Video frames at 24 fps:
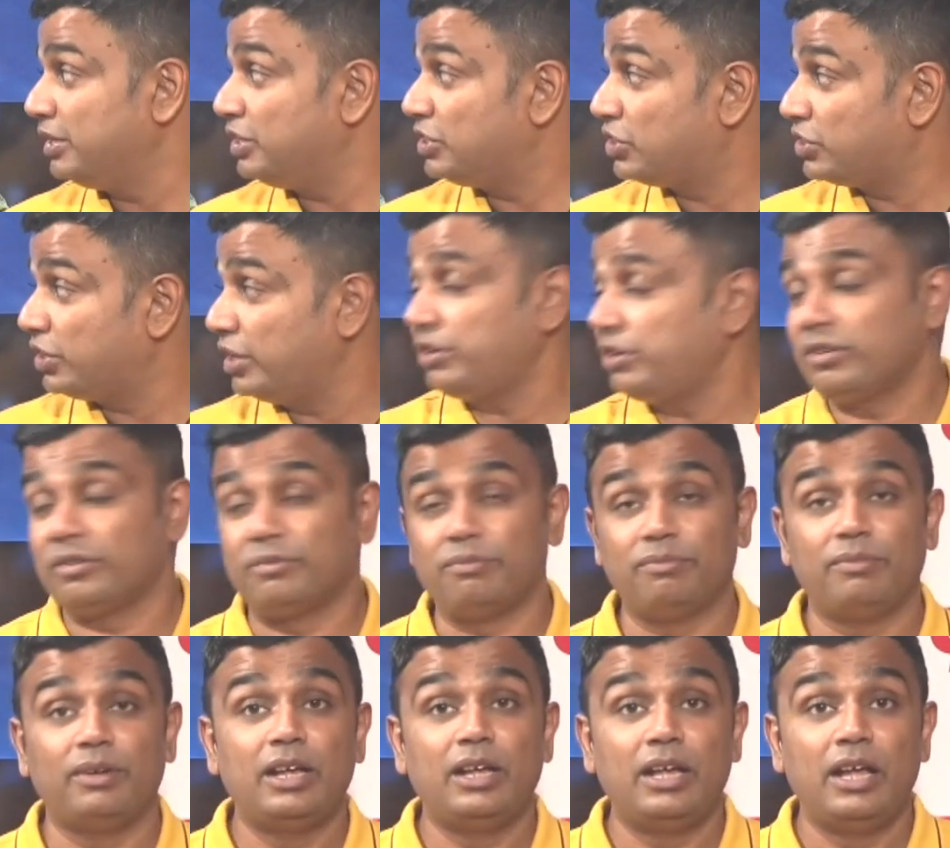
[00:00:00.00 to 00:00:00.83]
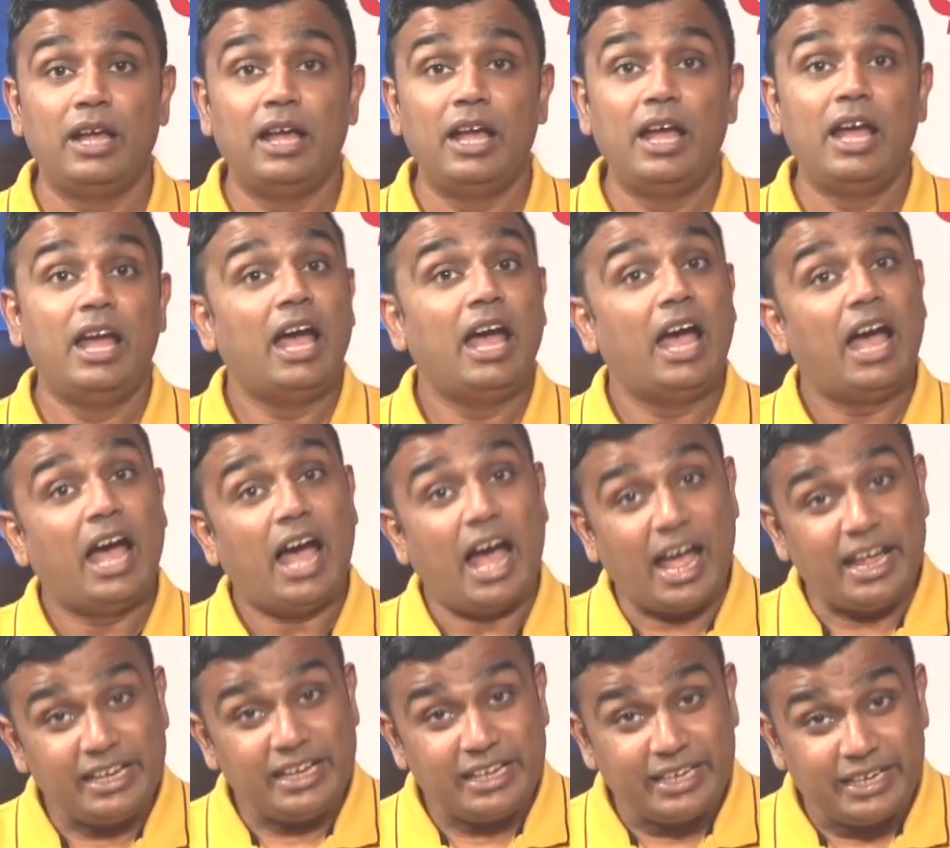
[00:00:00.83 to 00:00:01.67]
He stated,
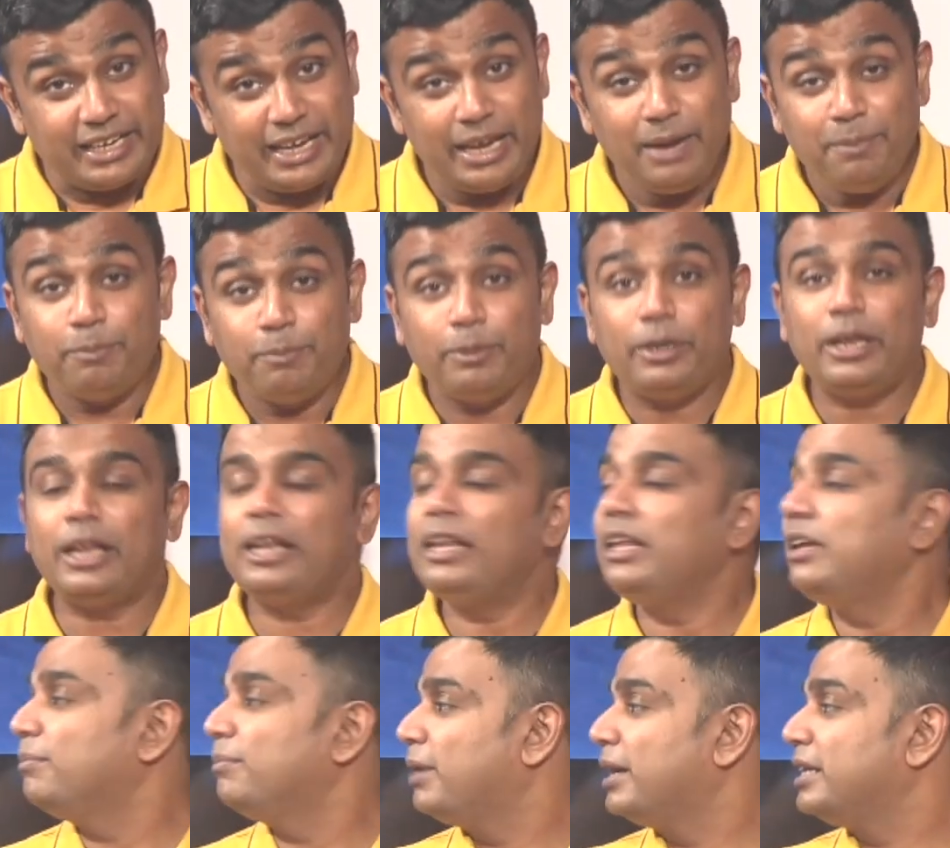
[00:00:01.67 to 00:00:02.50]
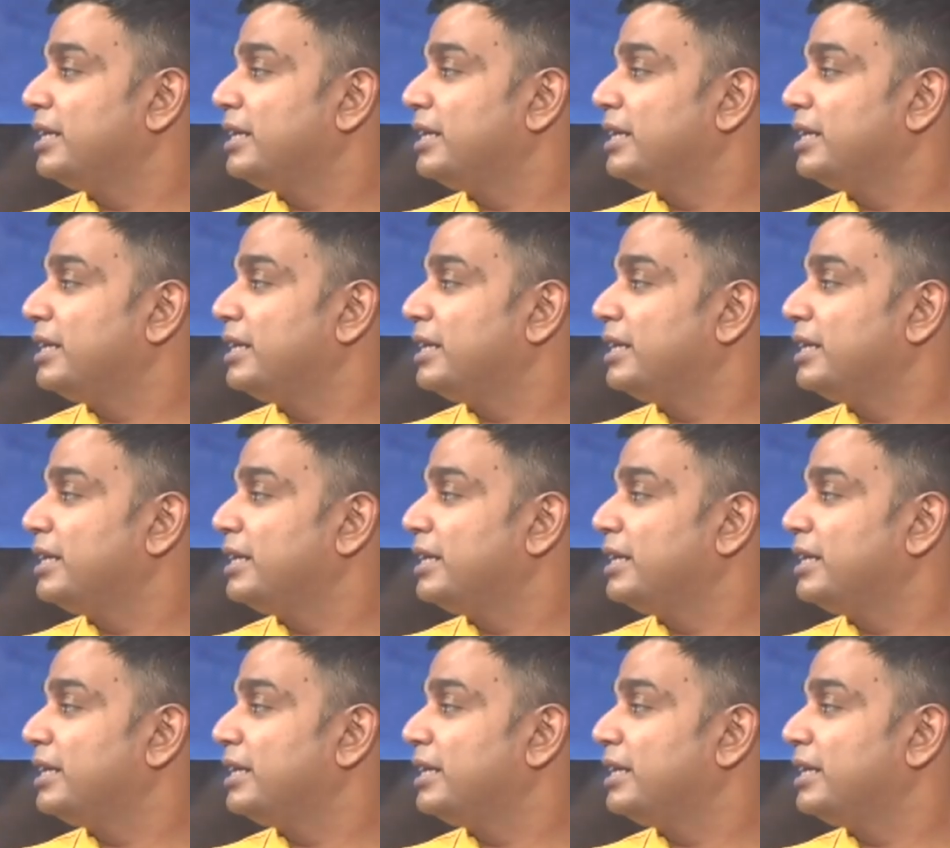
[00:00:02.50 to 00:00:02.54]
I keep telling